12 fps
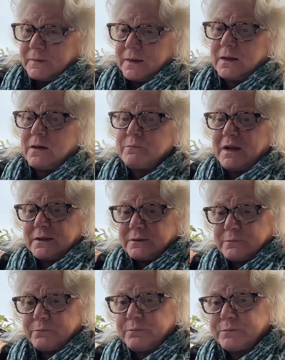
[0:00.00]
I'll come back
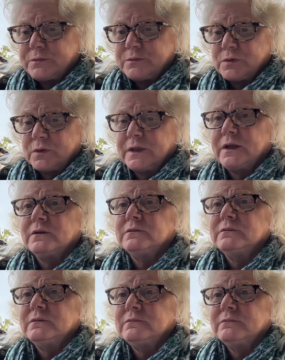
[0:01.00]
to Tulio.
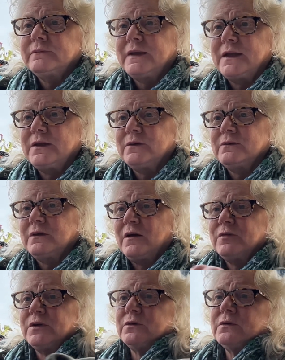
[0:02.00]
Thank you.
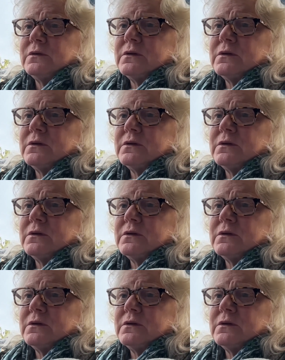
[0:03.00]
Love you.